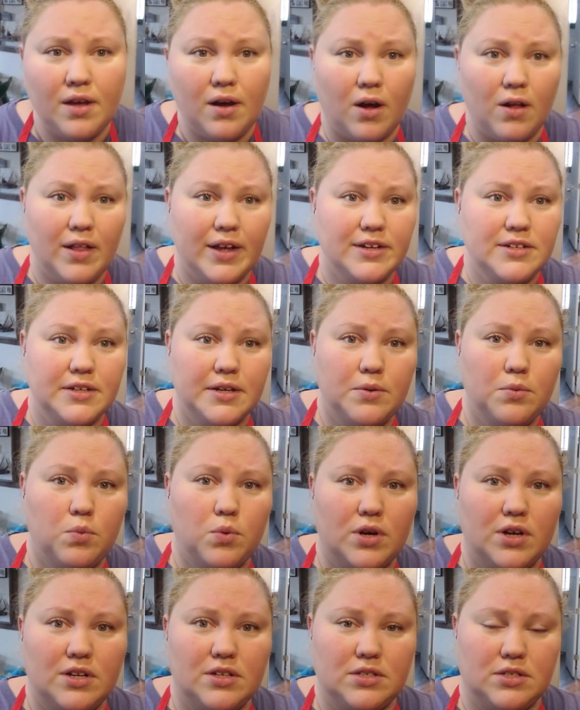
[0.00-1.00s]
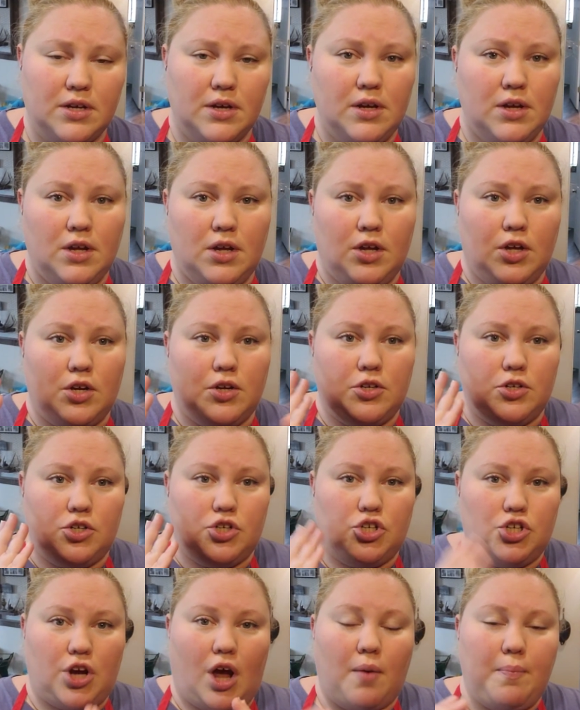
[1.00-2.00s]
all I did was
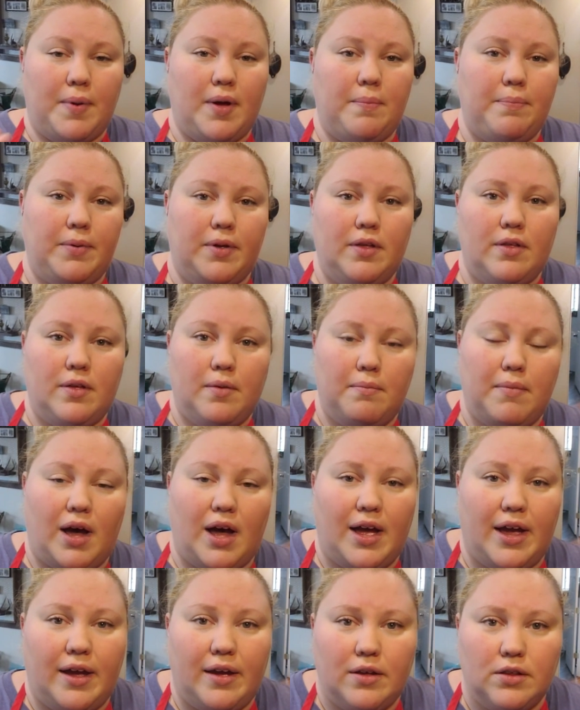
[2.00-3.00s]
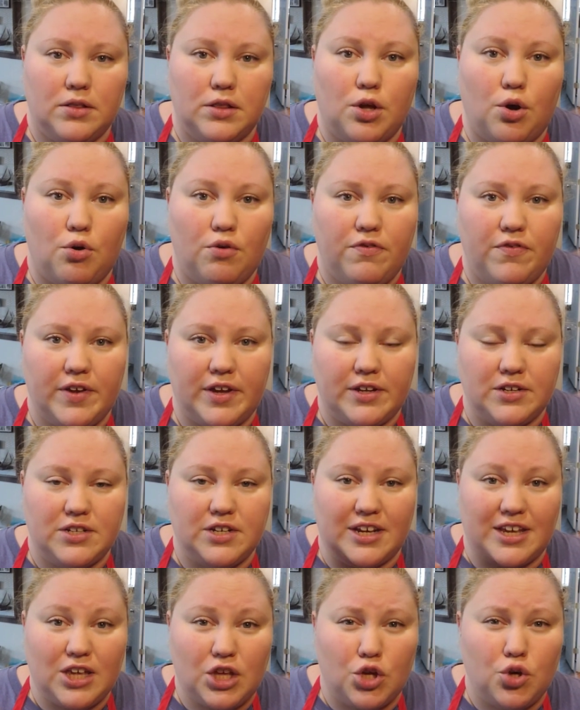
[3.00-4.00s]
chop up my loaf
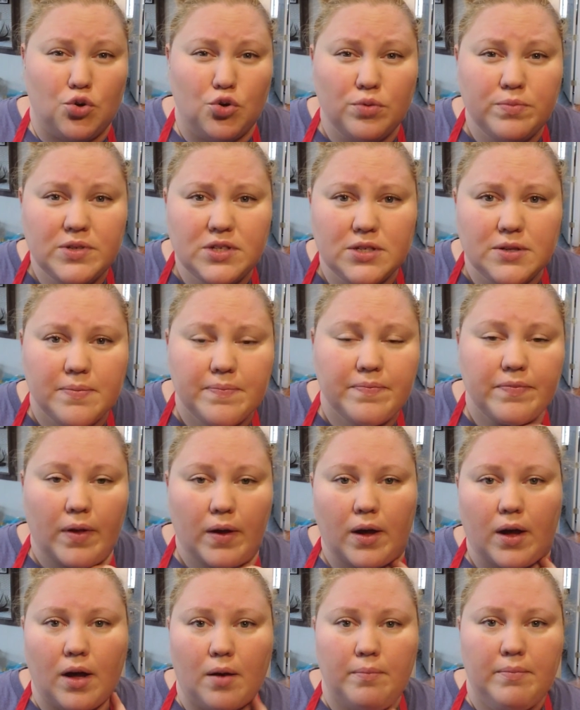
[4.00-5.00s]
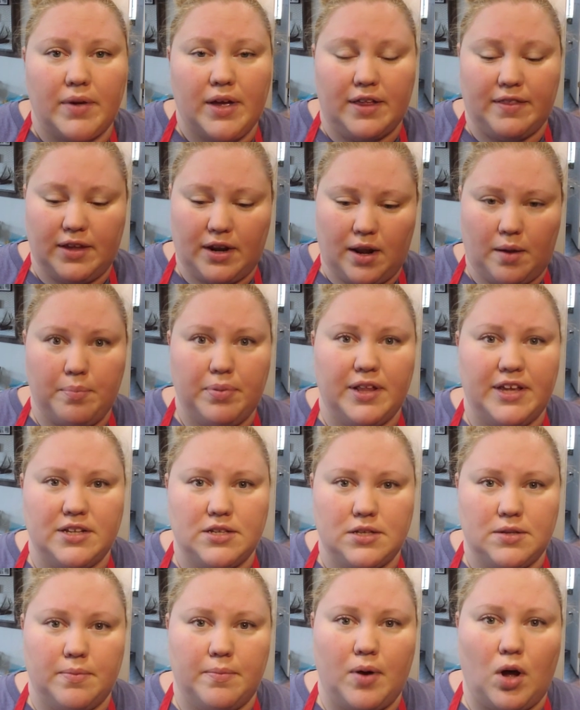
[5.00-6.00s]
into cubes um, and then I
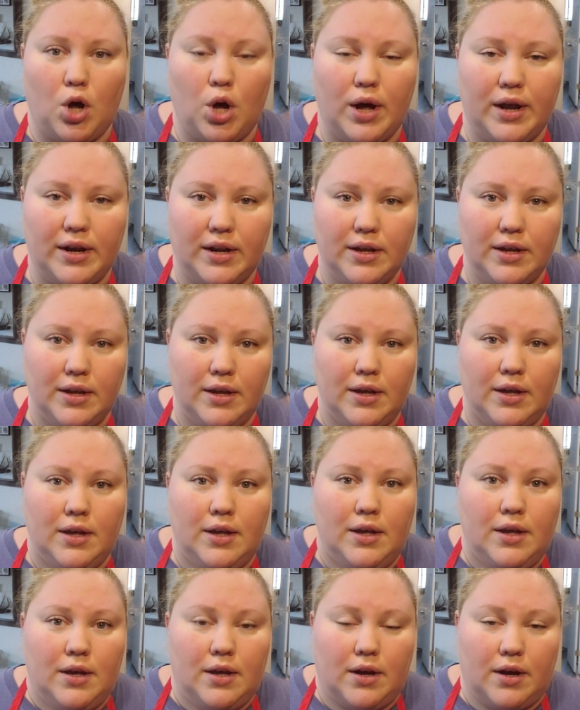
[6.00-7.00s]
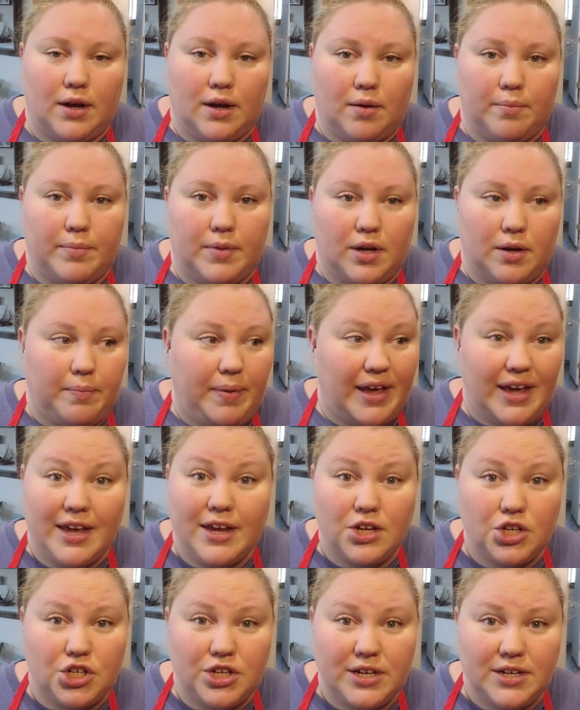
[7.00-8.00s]
placed them on um, a
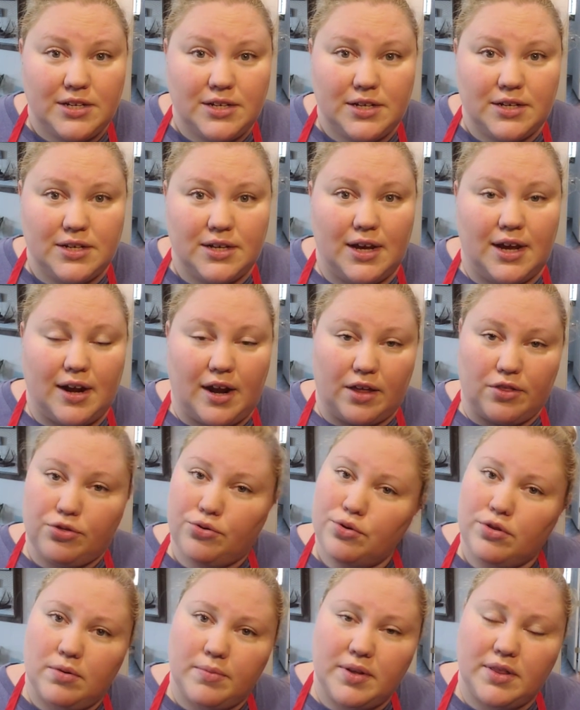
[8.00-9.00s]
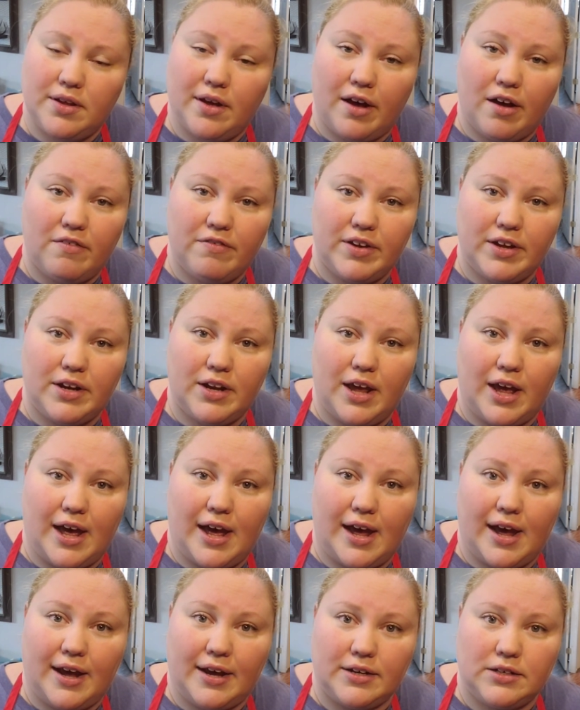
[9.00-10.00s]
baking sheet and I threw them in the oven
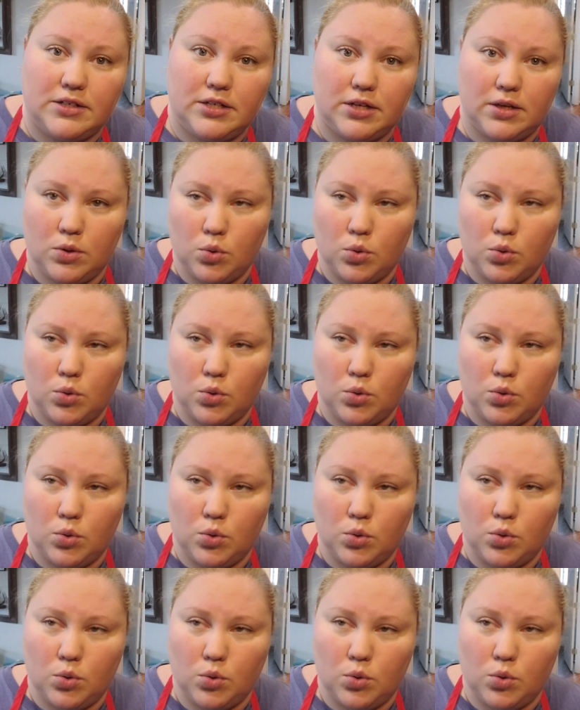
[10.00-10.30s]
at